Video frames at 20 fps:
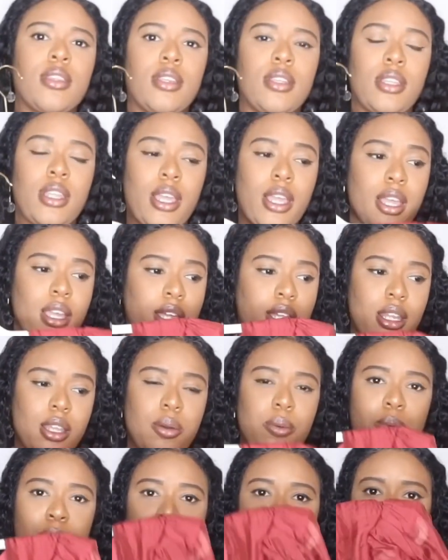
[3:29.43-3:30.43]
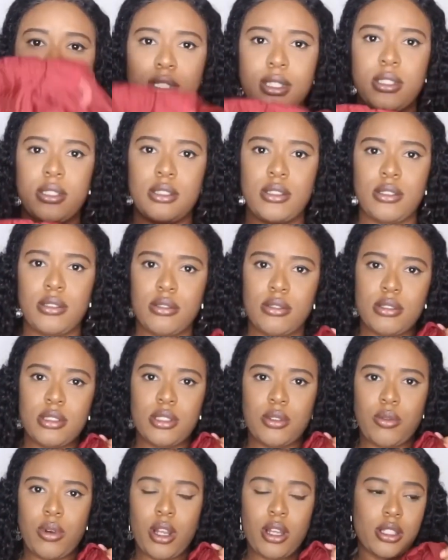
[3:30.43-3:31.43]
Like, I cannot wait to
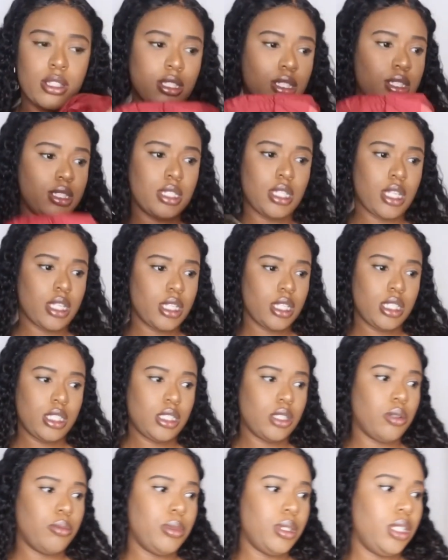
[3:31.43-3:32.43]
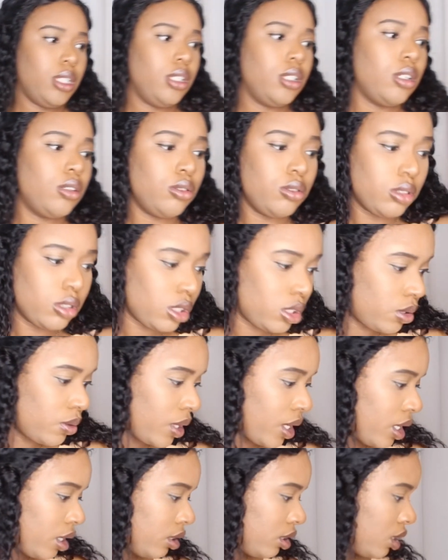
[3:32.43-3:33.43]
rock this. Like, that's gonna be a look,
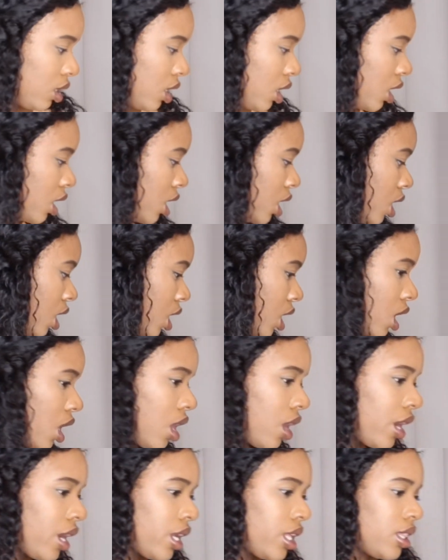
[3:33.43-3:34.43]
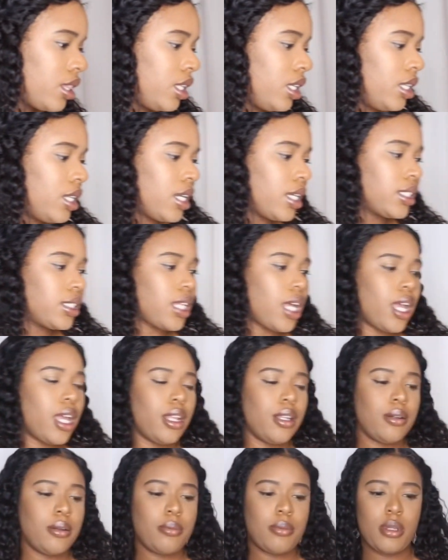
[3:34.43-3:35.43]
okay? All right, the next
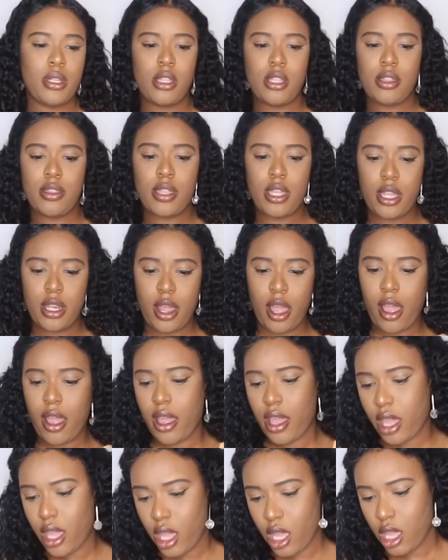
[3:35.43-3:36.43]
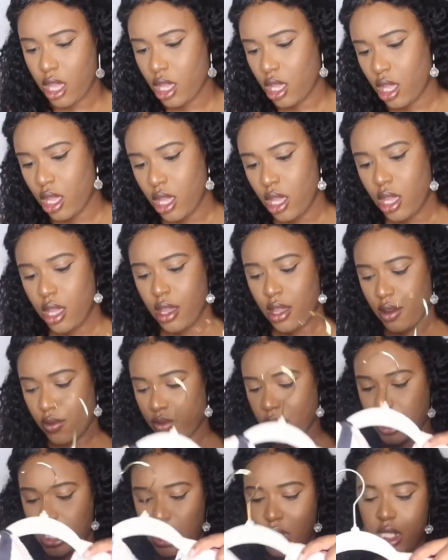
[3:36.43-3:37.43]
item that I
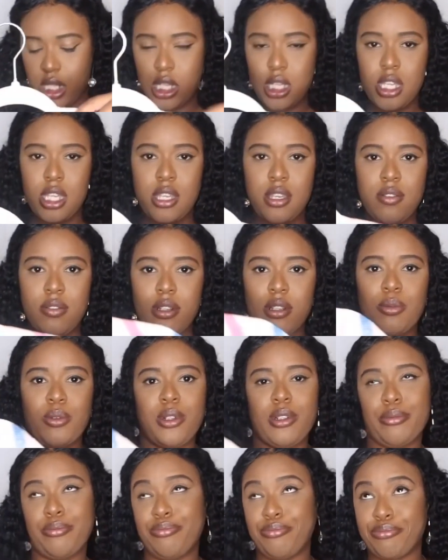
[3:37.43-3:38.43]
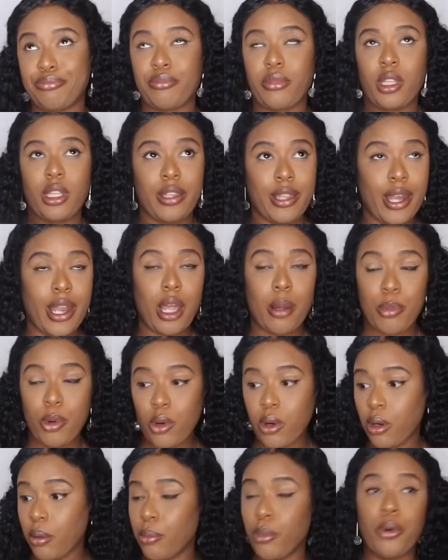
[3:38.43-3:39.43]
received, well, that I
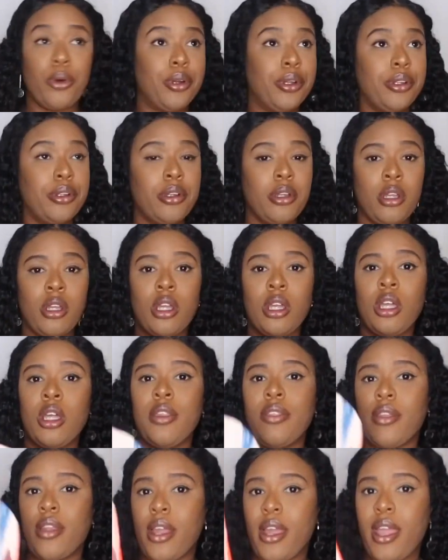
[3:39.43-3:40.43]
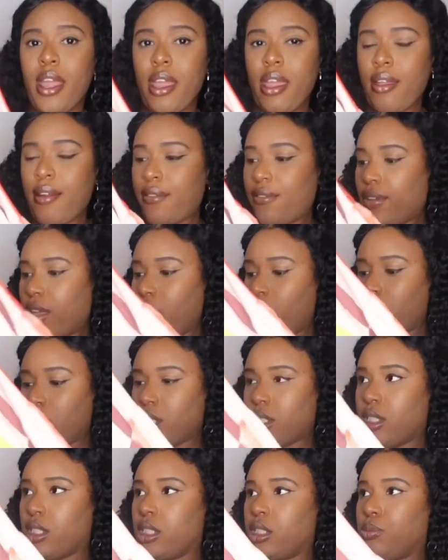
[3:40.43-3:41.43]
bought, that I have, is
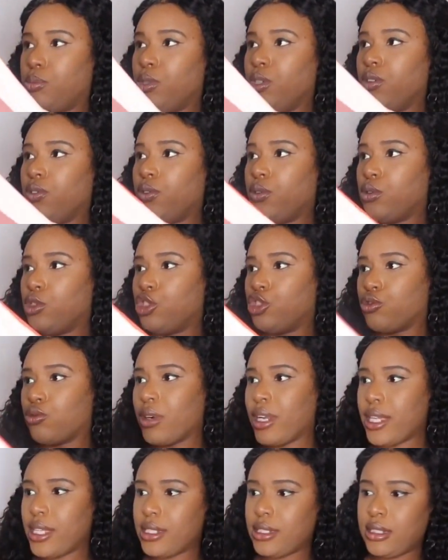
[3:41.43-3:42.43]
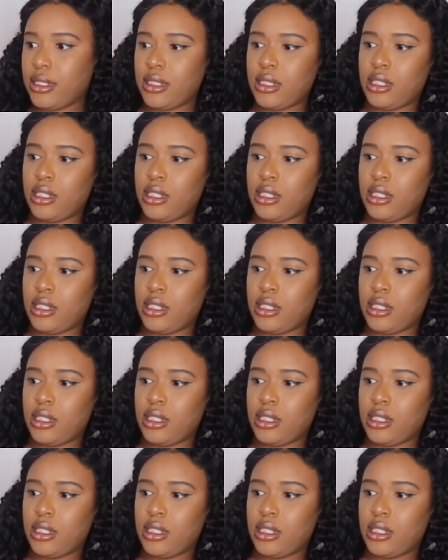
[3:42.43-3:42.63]
this beautiful dress.